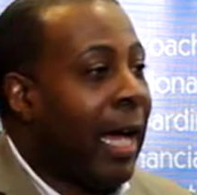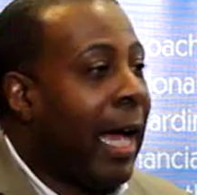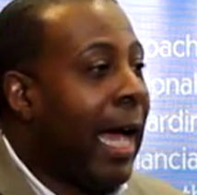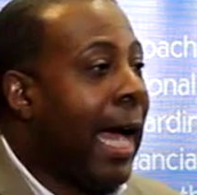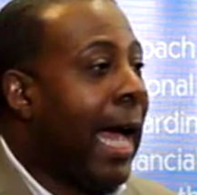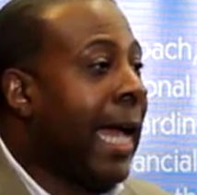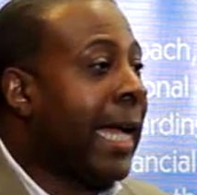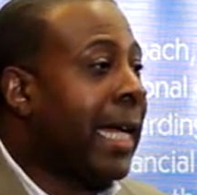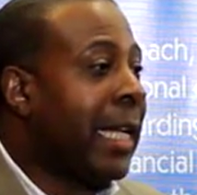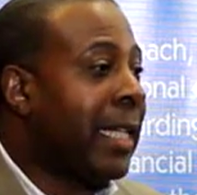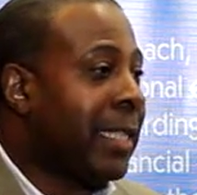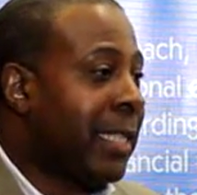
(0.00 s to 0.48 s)

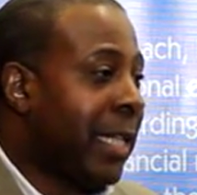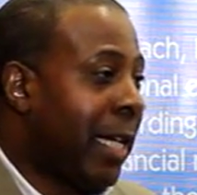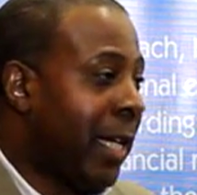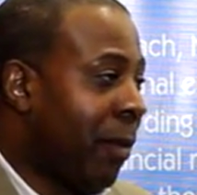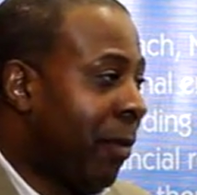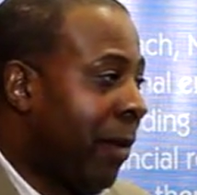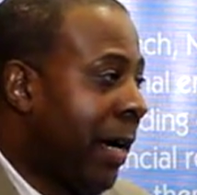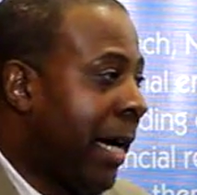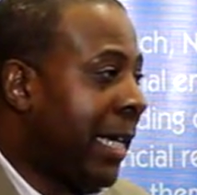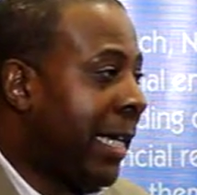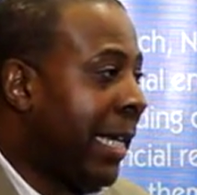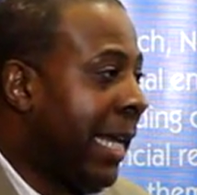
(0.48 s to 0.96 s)
I can tell
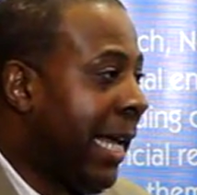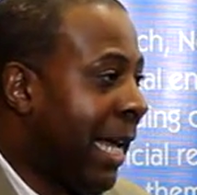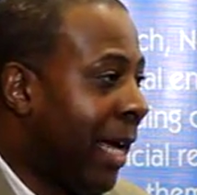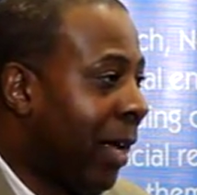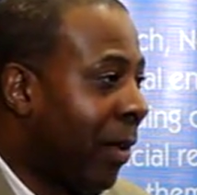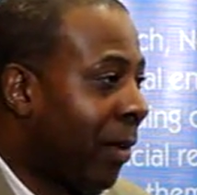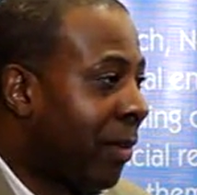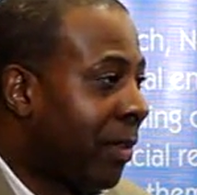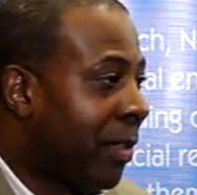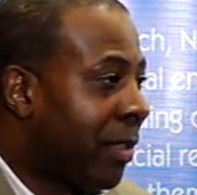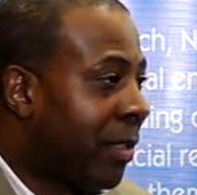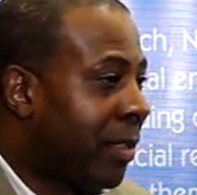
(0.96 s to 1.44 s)
you right
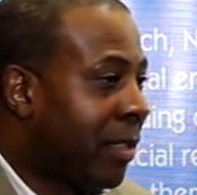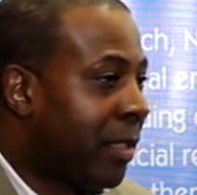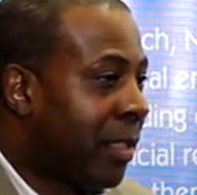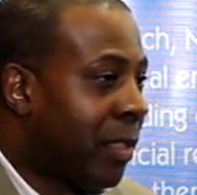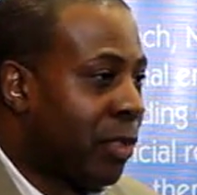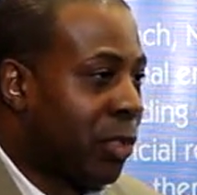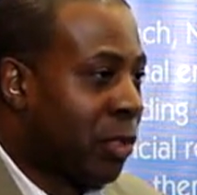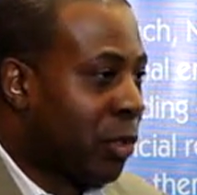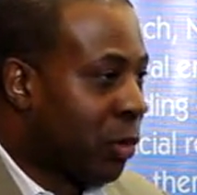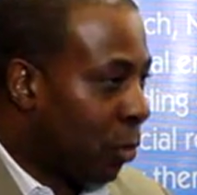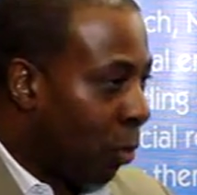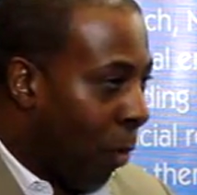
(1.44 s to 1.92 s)
now,
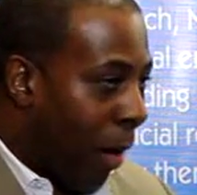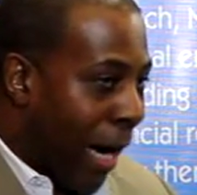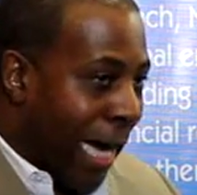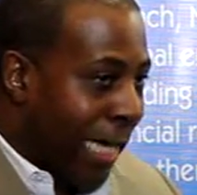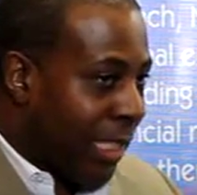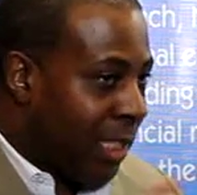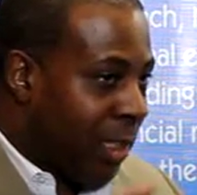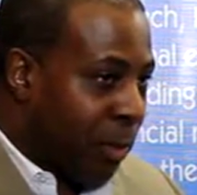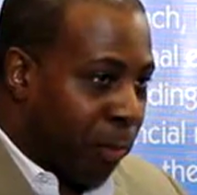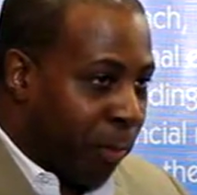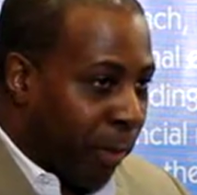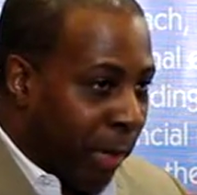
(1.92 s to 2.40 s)
the
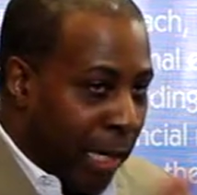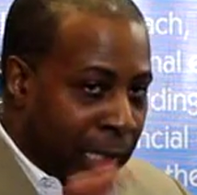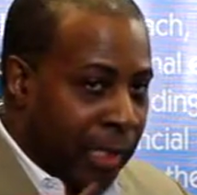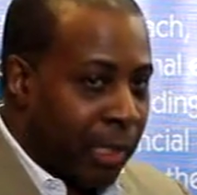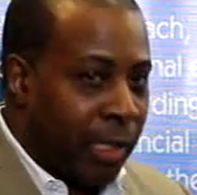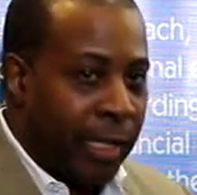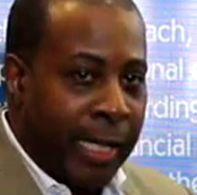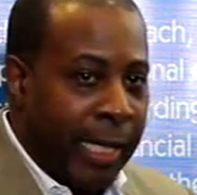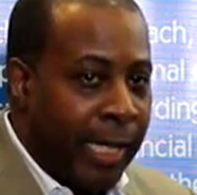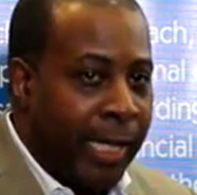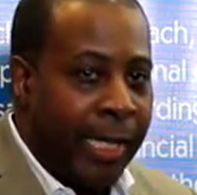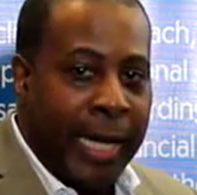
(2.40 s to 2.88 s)

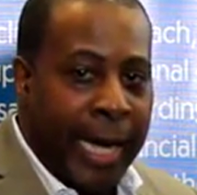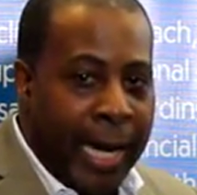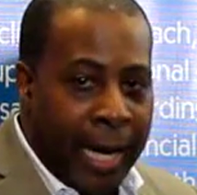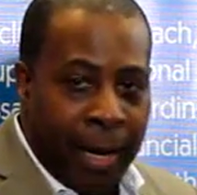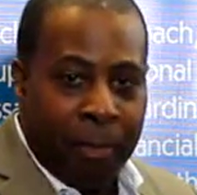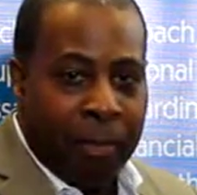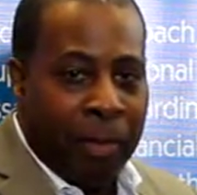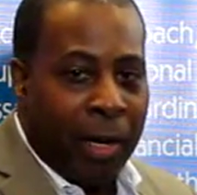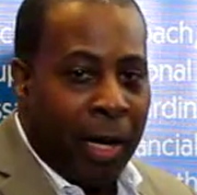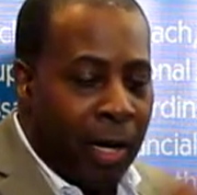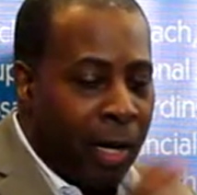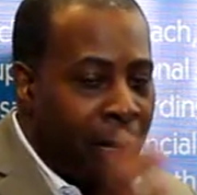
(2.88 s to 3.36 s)
swashbuckling
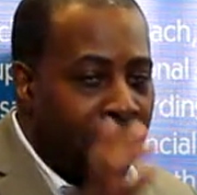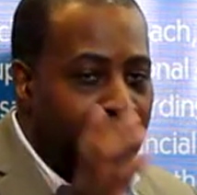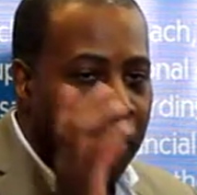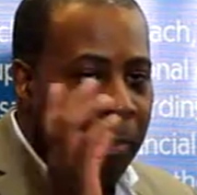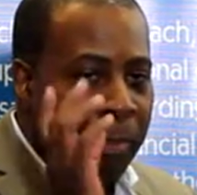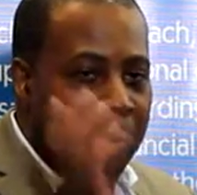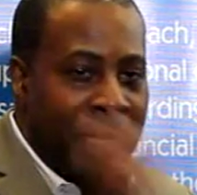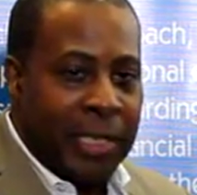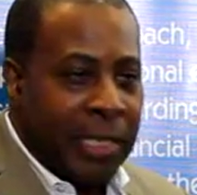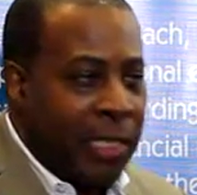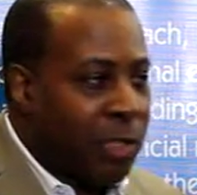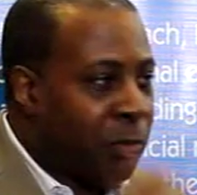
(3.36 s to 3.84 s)
and uh,
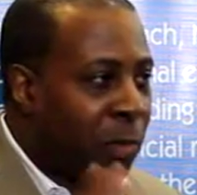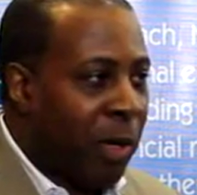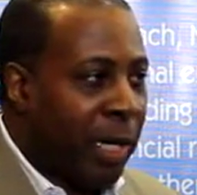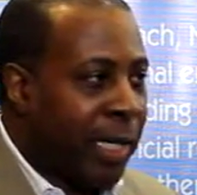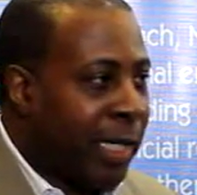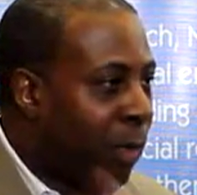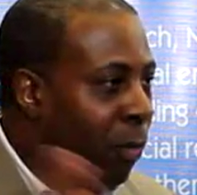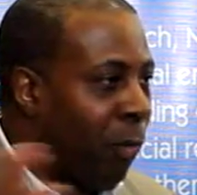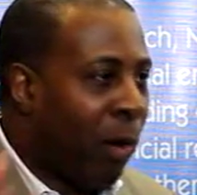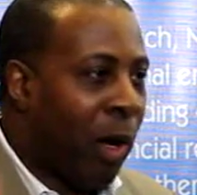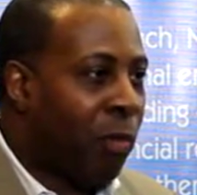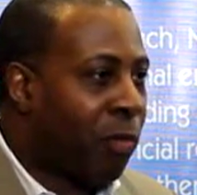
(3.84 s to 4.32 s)
business
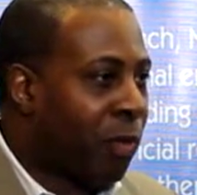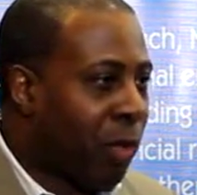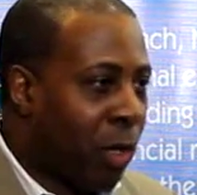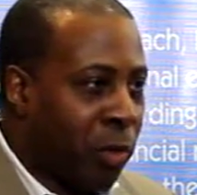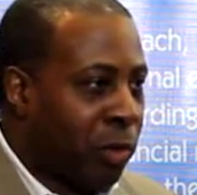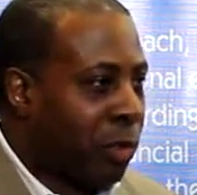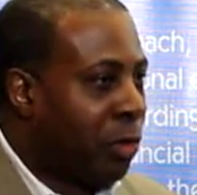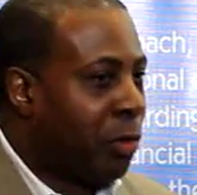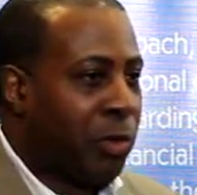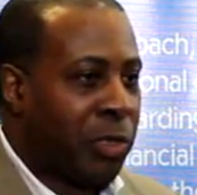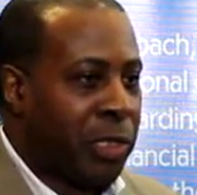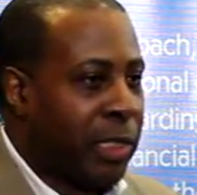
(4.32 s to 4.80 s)
money and wealth
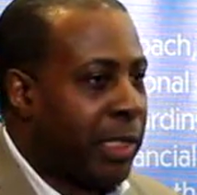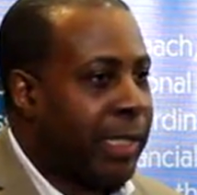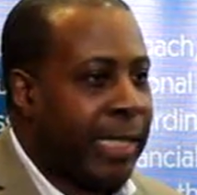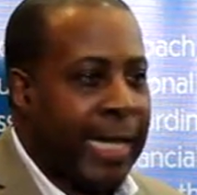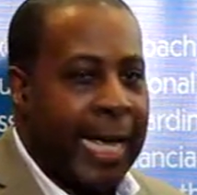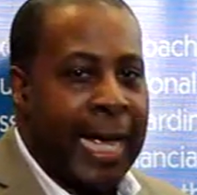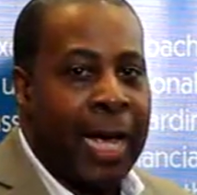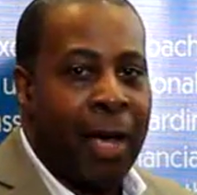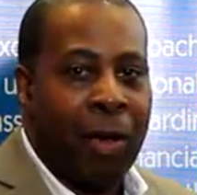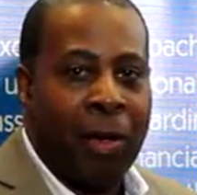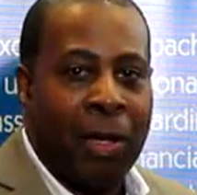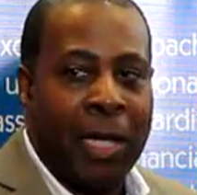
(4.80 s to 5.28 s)
coach you see
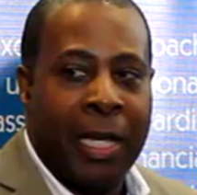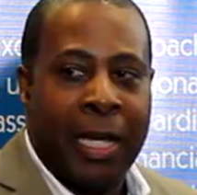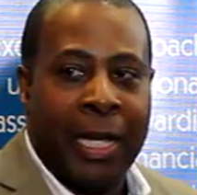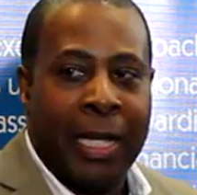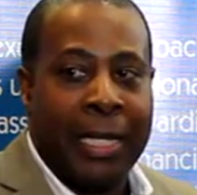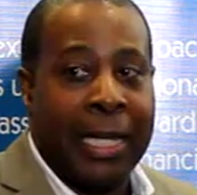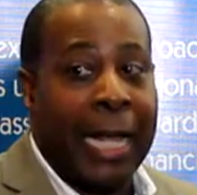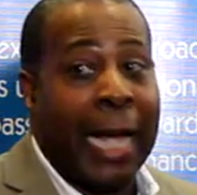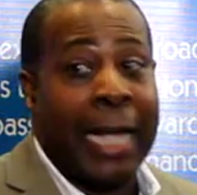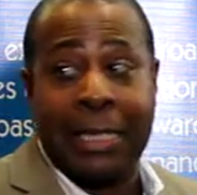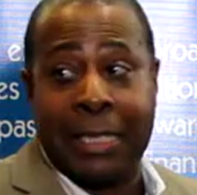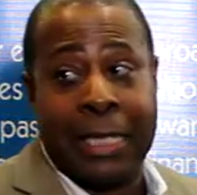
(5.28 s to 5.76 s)
now,
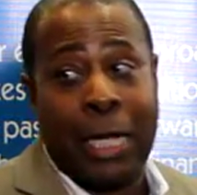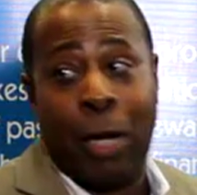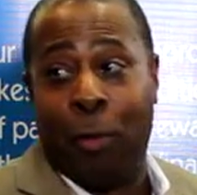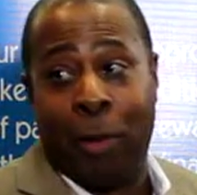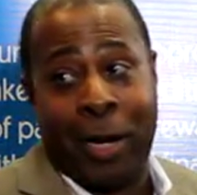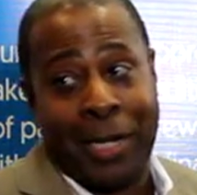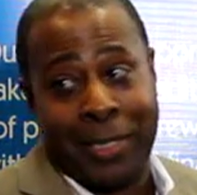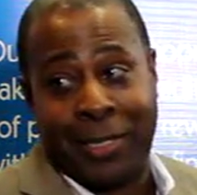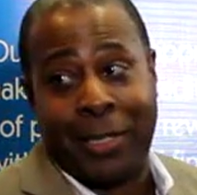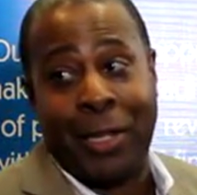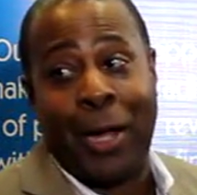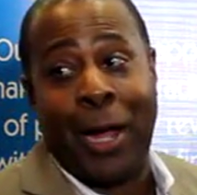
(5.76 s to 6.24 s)
that's not
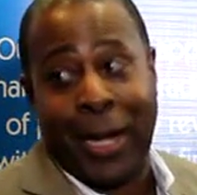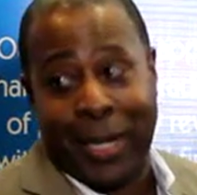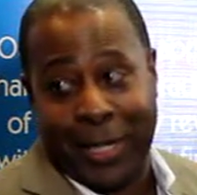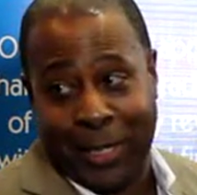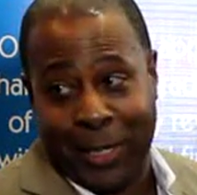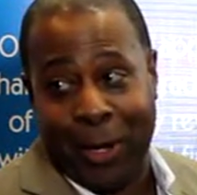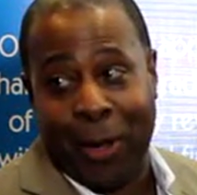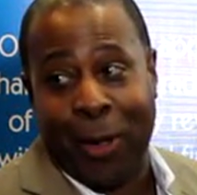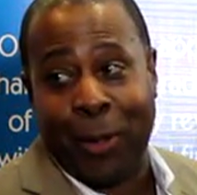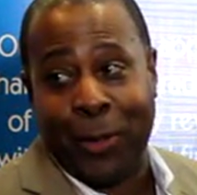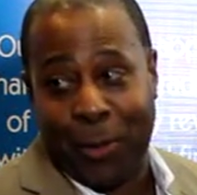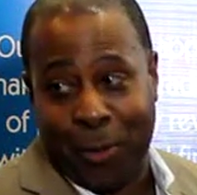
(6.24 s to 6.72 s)
where I
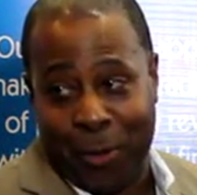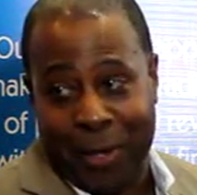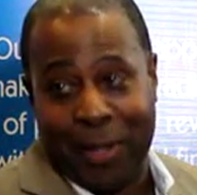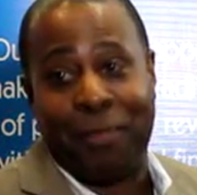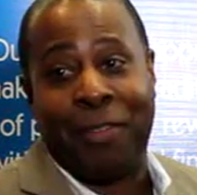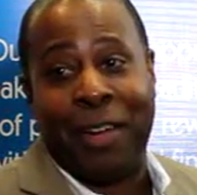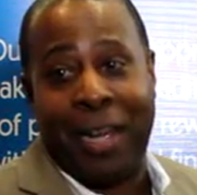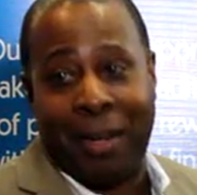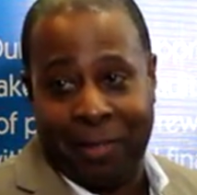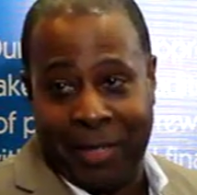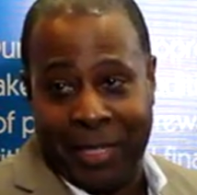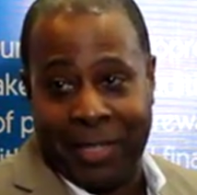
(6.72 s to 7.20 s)
started, y'all,
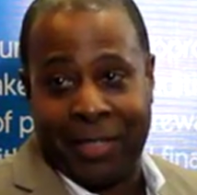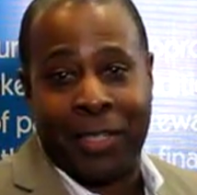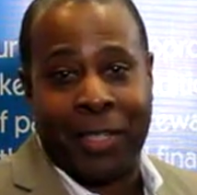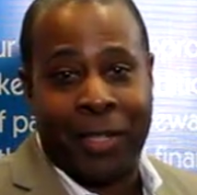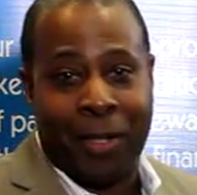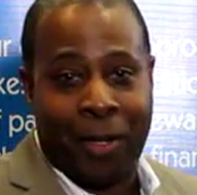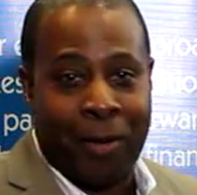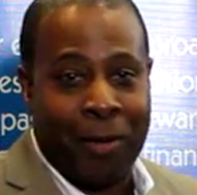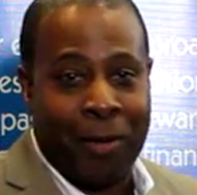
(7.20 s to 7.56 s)
25 years ago.